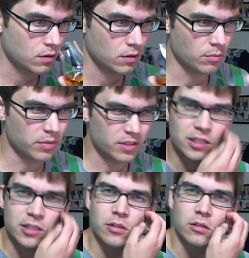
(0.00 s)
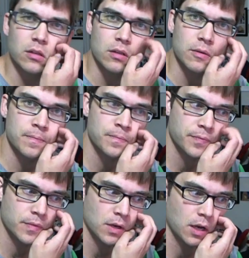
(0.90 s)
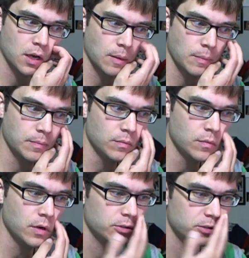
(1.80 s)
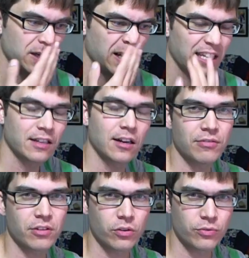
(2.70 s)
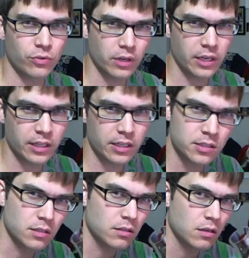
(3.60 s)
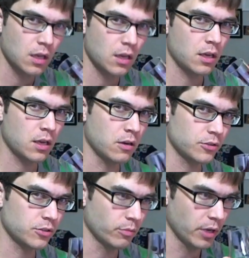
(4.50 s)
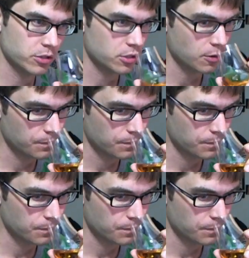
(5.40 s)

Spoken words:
The medicinal nose that I get off of a Froig isn't here so much.